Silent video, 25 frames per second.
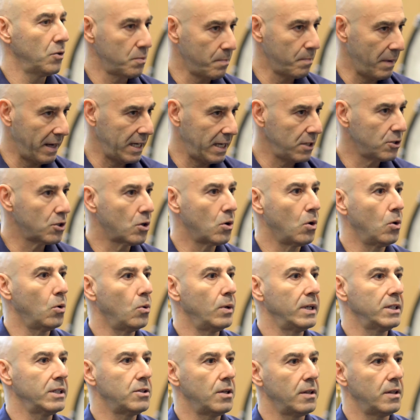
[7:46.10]
monies go
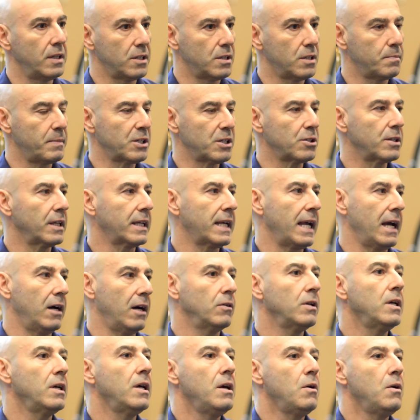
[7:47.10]
into this special
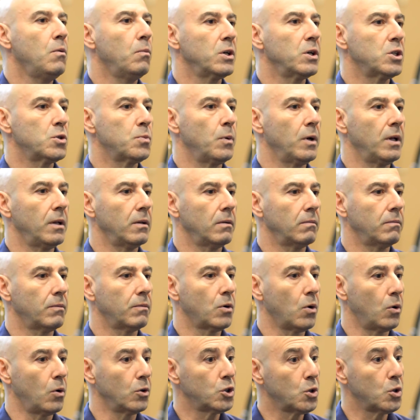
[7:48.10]
account, which will
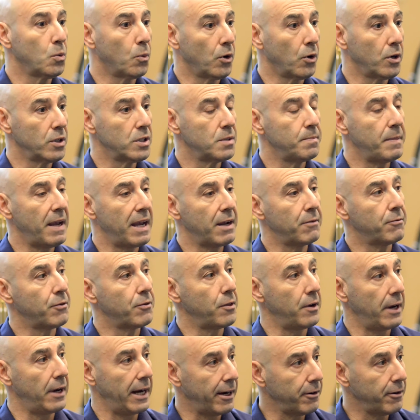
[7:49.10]
go towards paying for
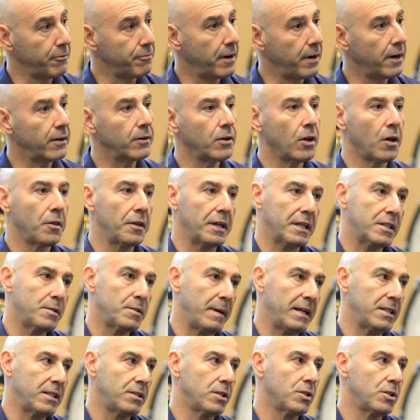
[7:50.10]
their airfare and all the
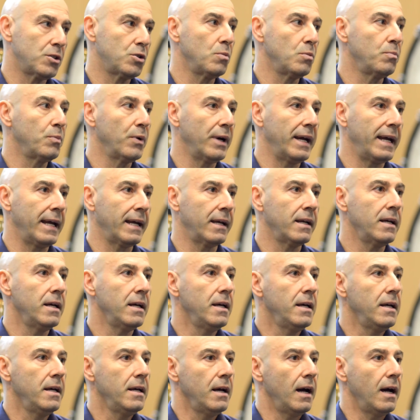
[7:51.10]
expenses to bring
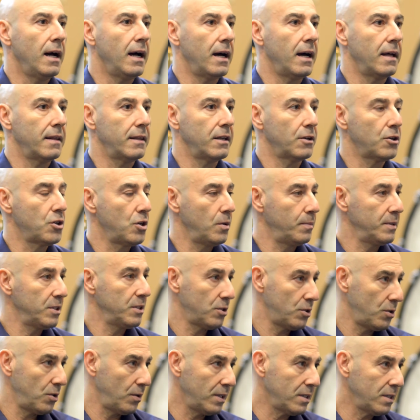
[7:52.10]
the Cuban
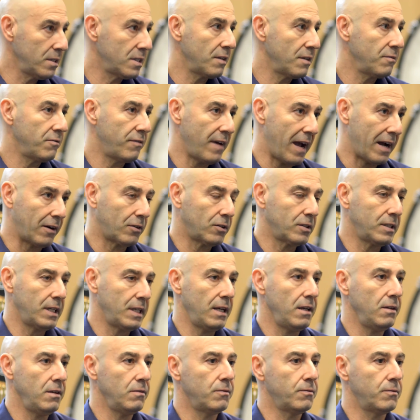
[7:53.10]
students and
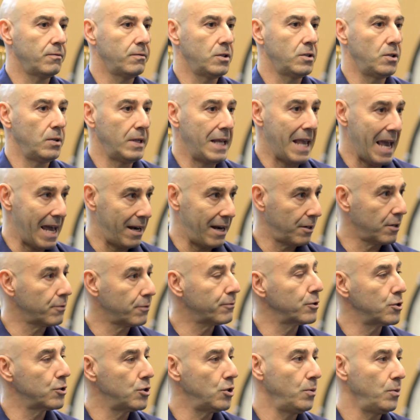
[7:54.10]
faculty to Canada
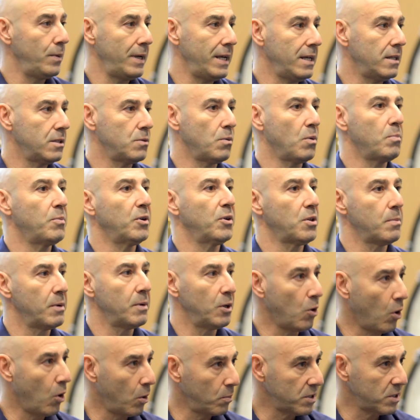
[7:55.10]
for 2 weeks. We'll put them in
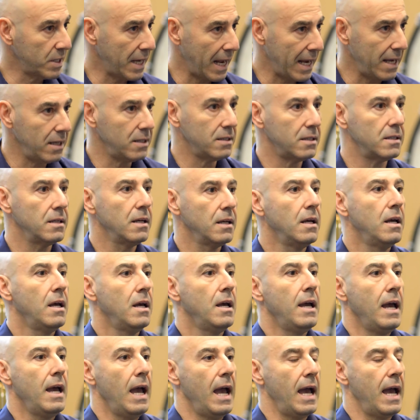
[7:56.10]
homestays.
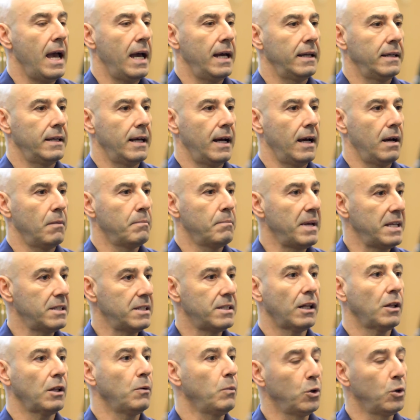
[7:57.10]
And
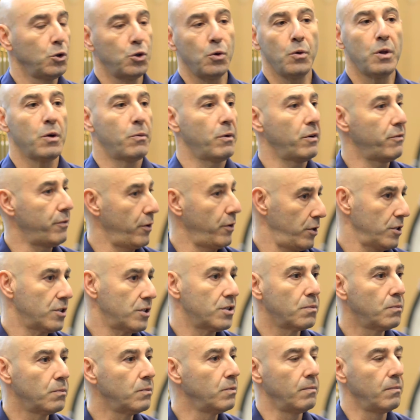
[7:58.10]
basically, we'll do the
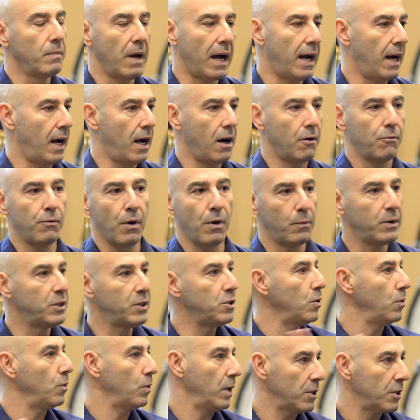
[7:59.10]
reverse of what we do in